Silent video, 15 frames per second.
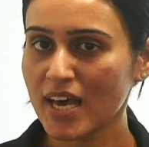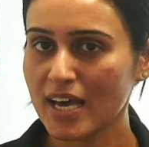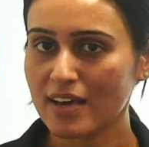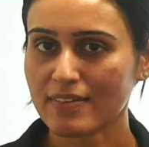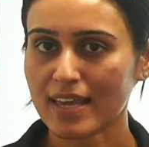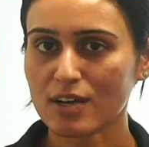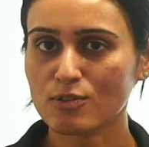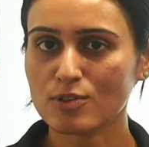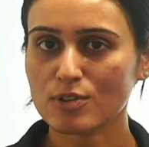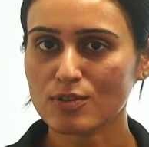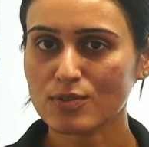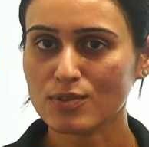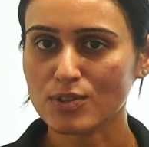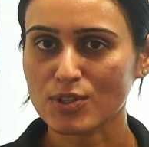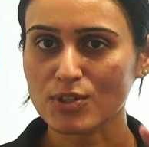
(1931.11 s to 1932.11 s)
We are going
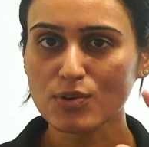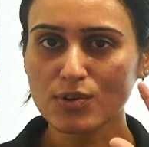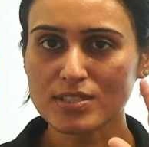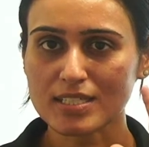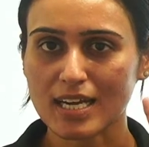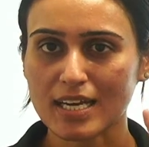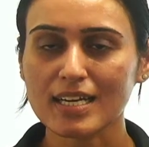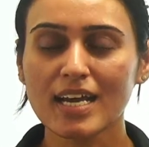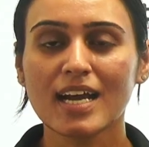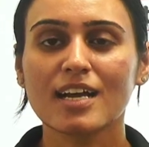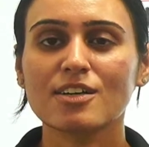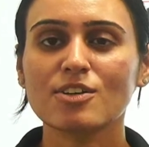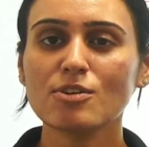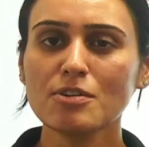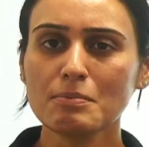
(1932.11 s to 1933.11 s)
to use it
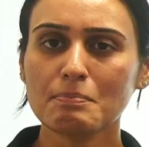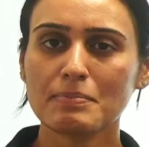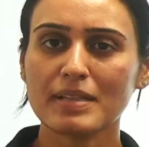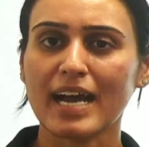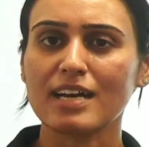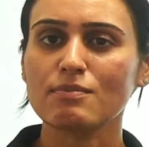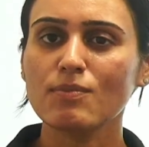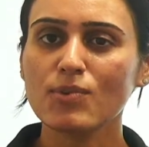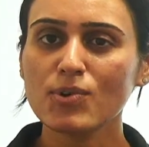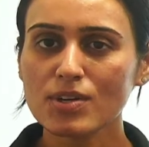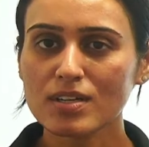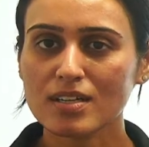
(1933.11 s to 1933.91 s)
to plant more